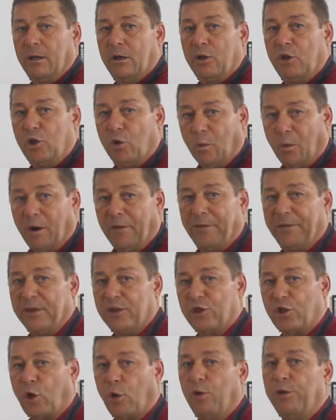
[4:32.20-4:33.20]
You want this
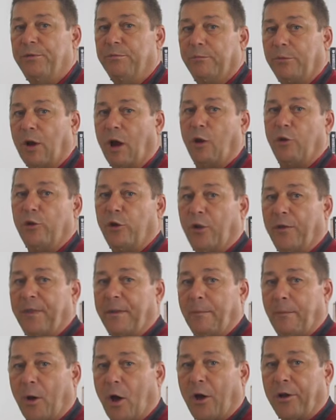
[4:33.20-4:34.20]
golden brown on the
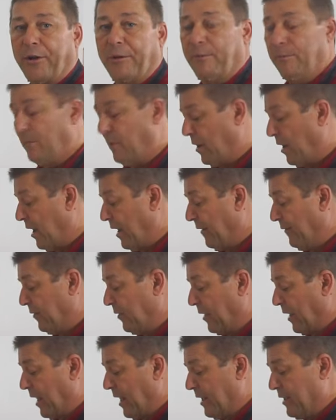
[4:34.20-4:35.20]
bottom, and
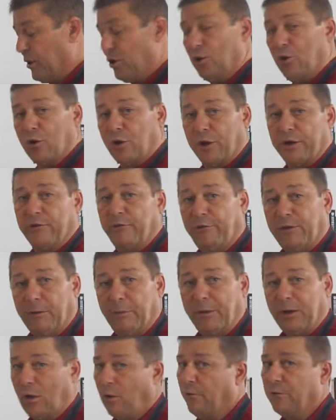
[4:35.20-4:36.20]
then you're gonna flip
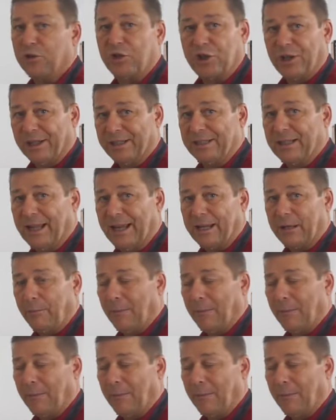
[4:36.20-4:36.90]
it over, just like a